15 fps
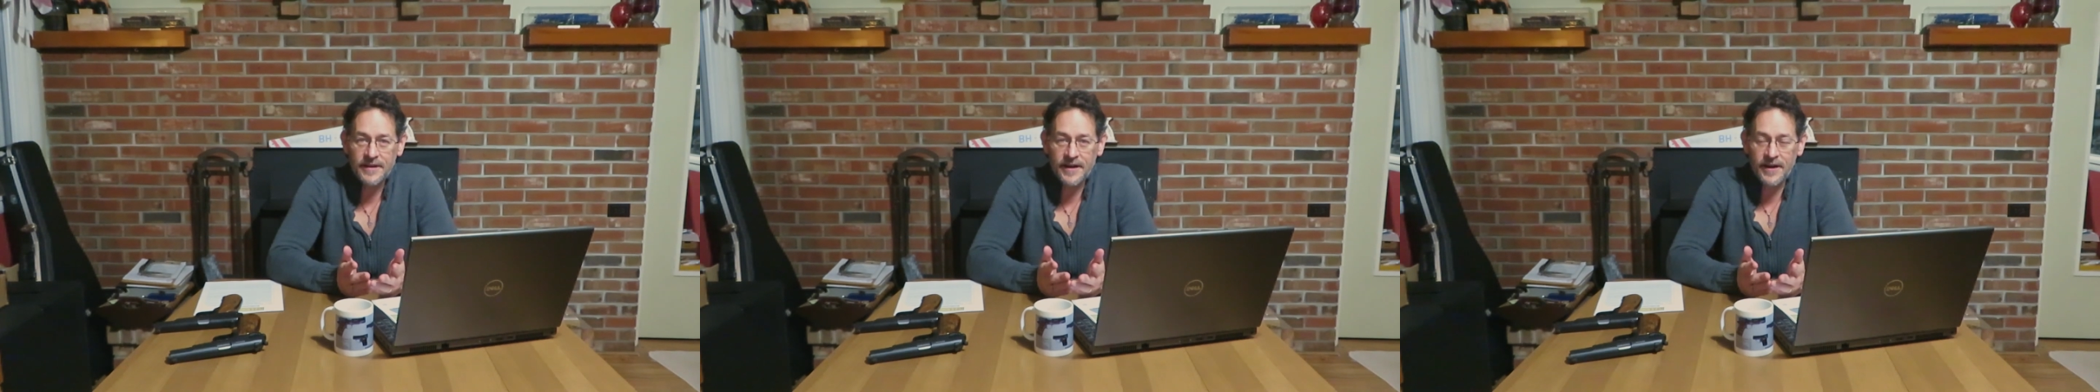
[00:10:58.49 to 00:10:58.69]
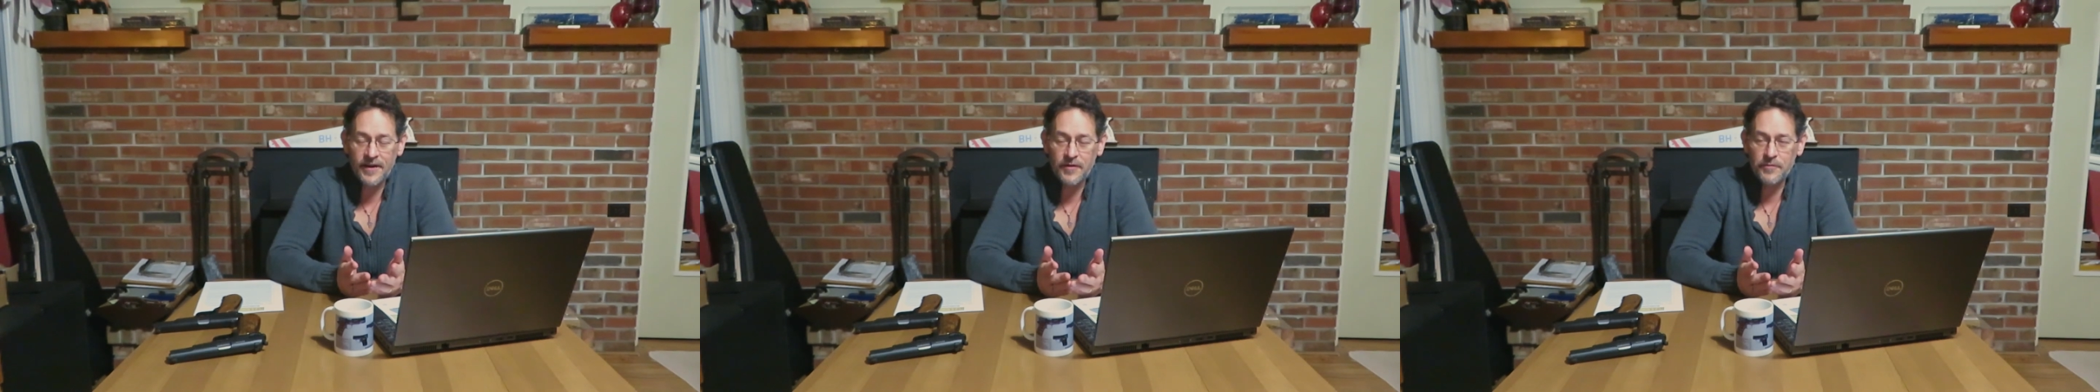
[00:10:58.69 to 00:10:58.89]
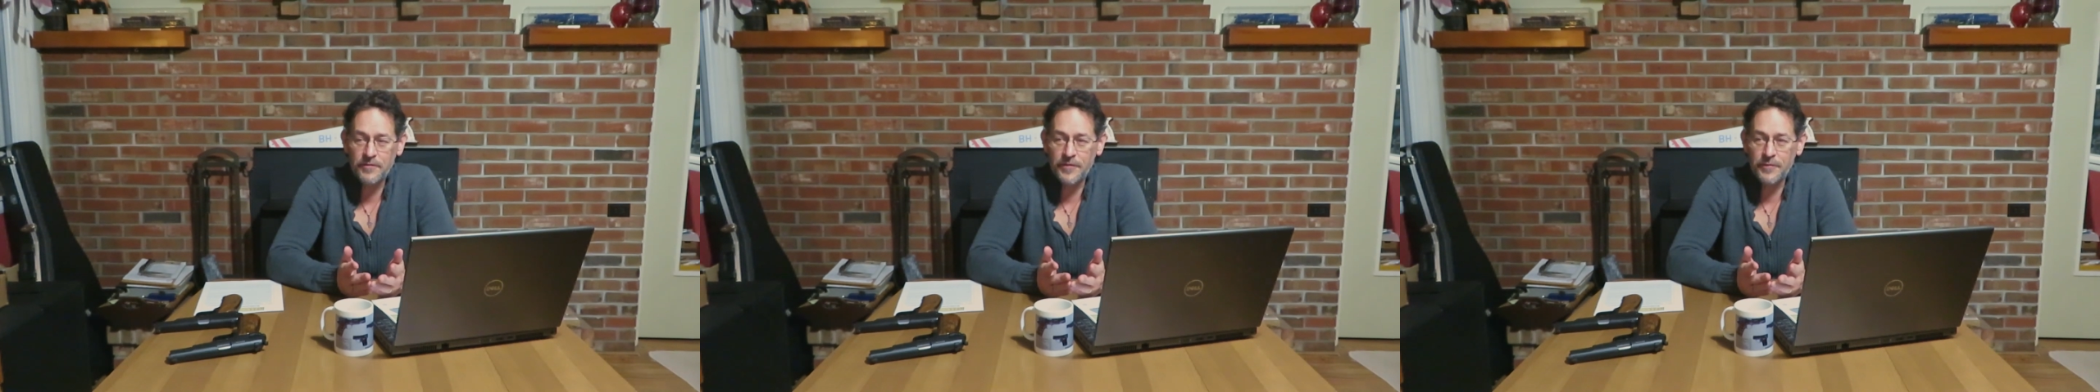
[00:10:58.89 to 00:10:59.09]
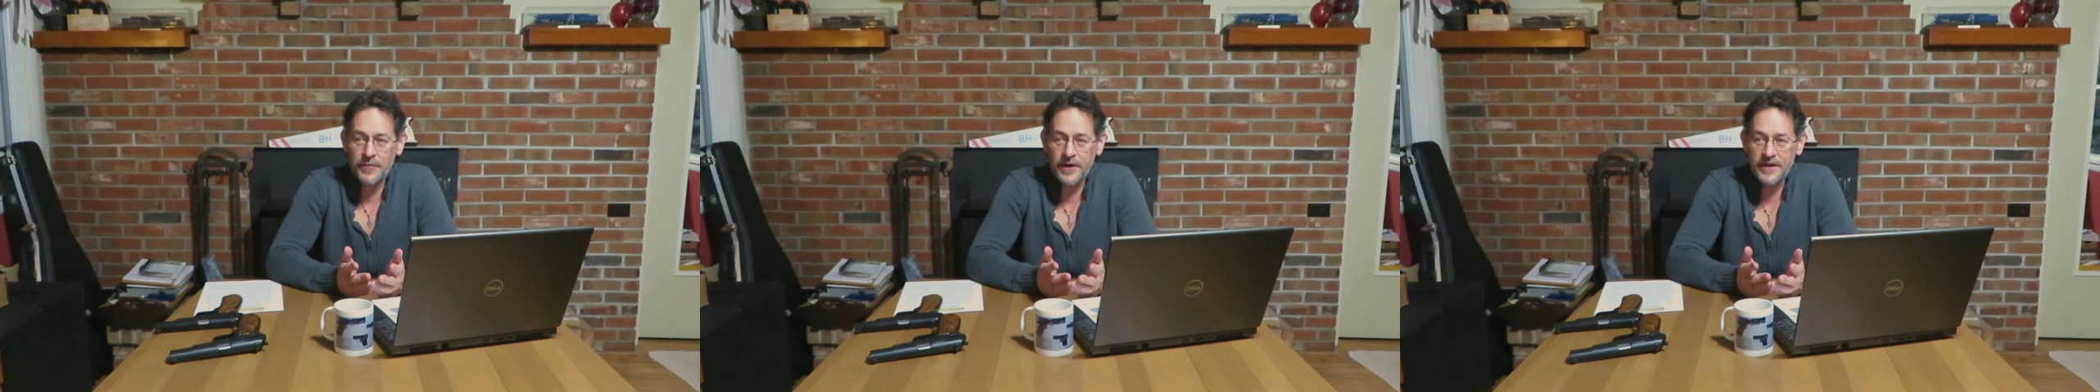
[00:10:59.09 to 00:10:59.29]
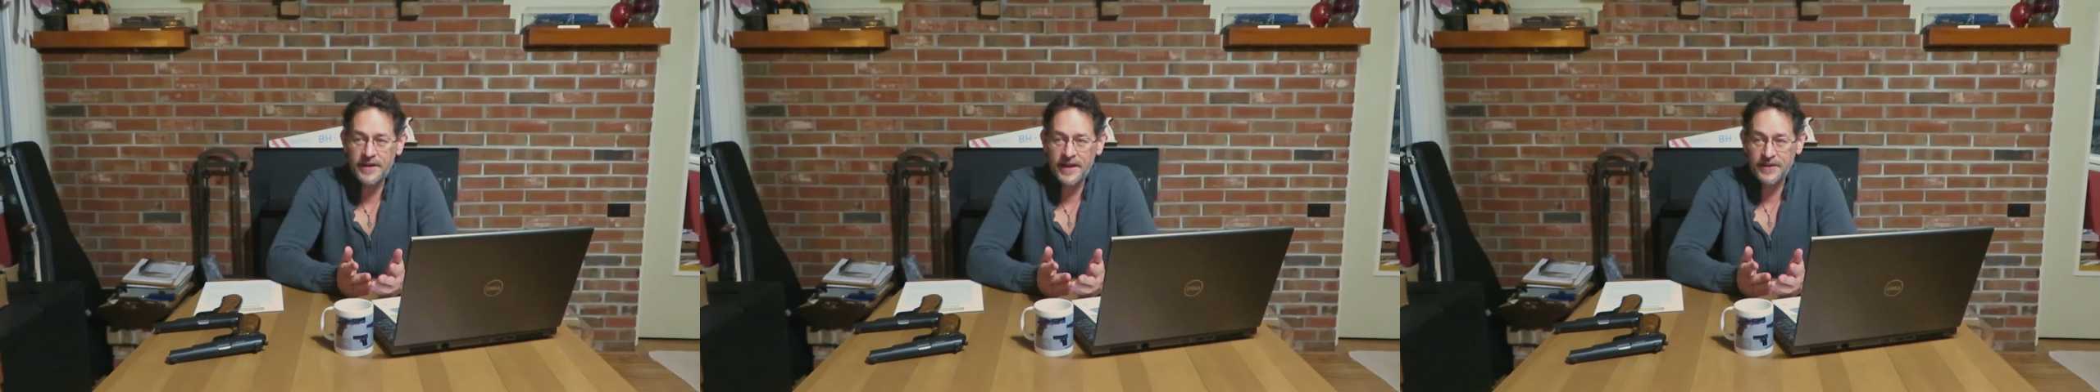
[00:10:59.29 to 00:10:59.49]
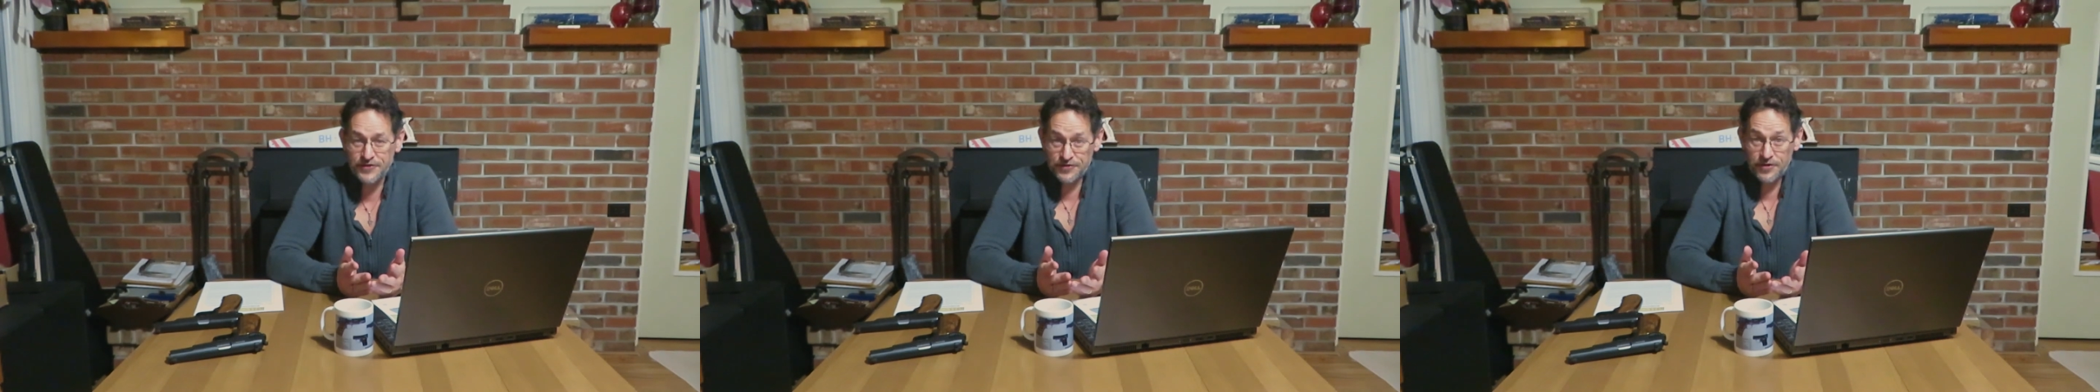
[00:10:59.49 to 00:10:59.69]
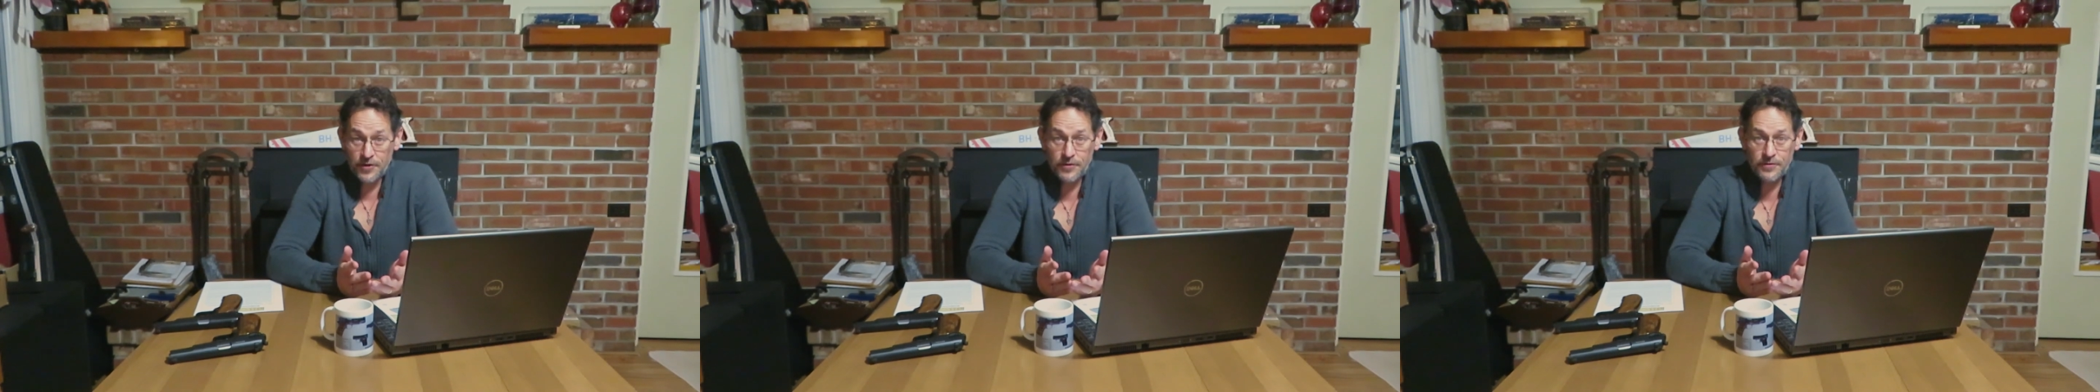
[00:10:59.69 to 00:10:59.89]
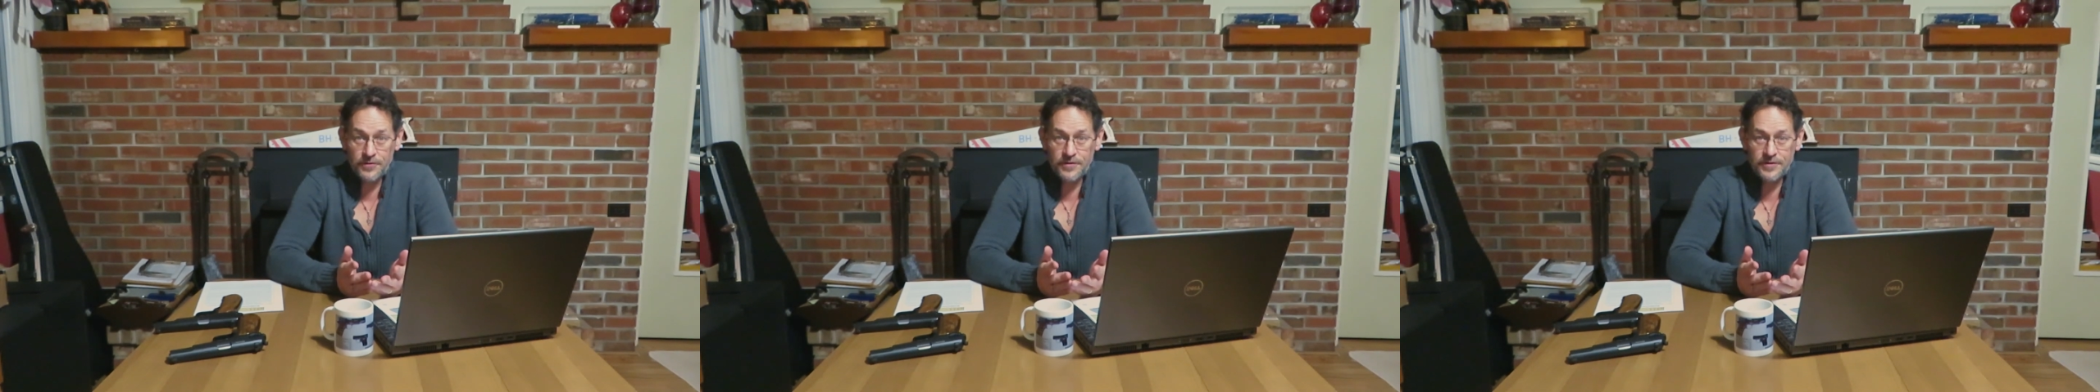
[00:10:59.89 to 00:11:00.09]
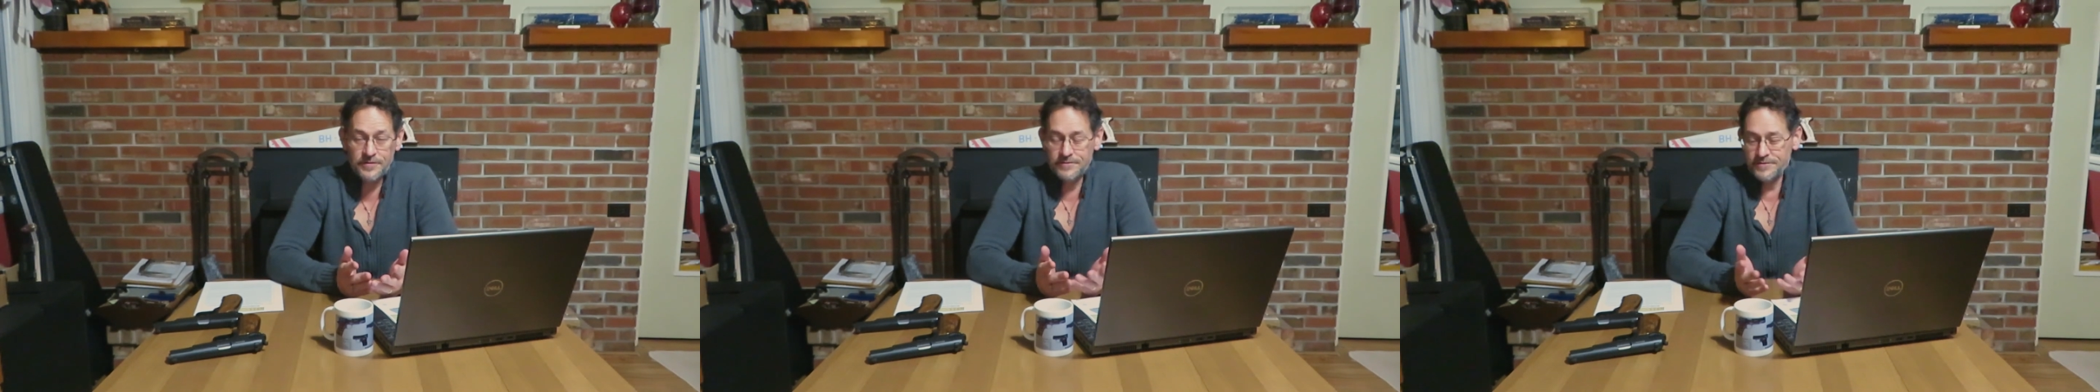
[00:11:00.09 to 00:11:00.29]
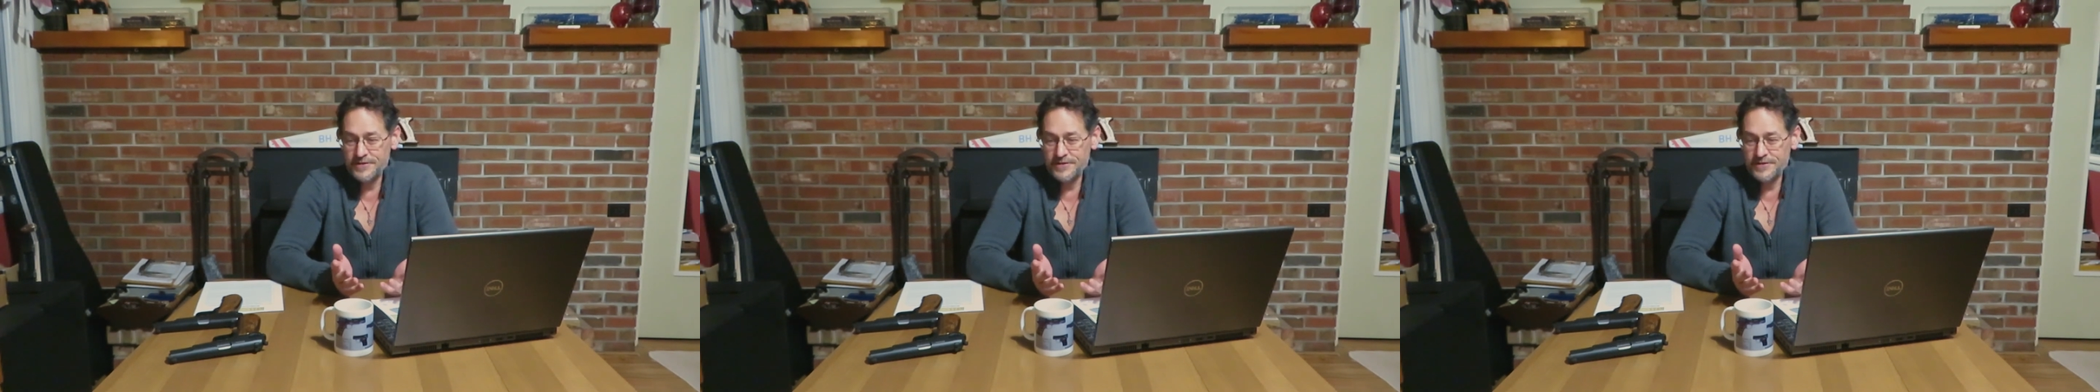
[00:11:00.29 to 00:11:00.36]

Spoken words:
But it sold